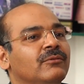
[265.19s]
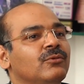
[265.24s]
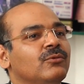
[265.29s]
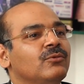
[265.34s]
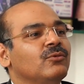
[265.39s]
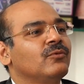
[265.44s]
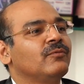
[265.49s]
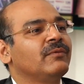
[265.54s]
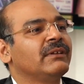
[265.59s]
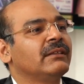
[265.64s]

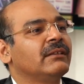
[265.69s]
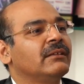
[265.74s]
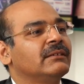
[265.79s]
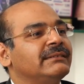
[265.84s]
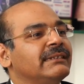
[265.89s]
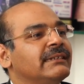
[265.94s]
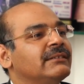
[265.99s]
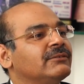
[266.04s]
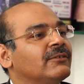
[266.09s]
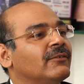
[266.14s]
do with
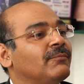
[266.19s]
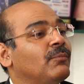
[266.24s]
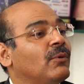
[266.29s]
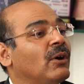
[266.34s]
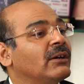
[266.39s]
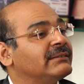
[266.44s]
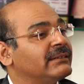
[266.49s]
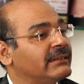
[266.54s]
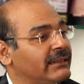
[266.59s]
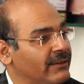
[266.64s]
the sense of
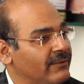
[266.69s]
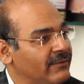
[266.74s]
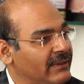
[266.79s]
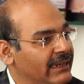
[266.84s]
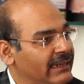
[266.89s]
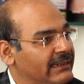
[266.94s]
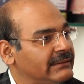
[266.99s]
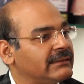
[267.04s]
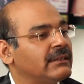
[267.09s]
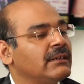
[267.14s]

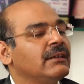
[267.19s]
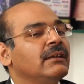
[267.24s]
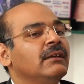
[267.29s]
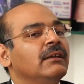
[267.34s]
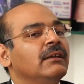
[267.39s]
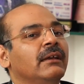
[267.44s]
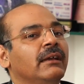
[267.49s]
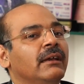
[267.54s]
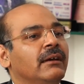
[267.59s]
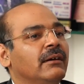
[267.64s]
positiveness
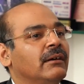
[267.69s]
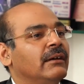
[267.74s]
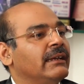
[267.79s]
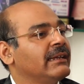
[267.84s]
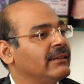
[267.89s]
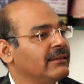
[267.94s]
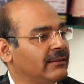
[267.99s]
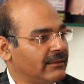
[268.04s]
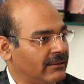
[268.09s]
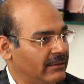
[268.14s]

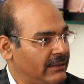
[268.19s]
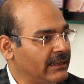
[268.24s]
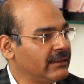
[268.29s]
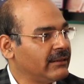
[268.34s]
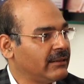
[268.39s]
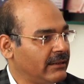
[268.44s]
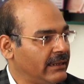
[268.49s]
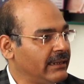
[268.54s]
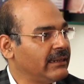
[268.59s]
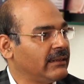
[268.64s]
in
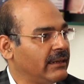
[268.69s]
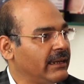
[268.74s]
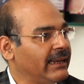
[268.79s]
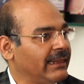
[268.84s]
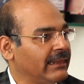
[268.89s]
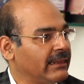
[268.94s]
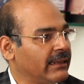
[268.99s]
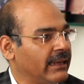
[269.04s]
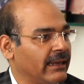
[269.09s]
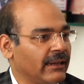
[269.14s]
the
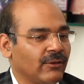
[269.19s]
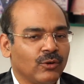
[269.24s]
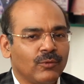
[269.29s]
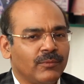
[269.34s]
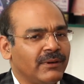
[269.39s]
healthcare.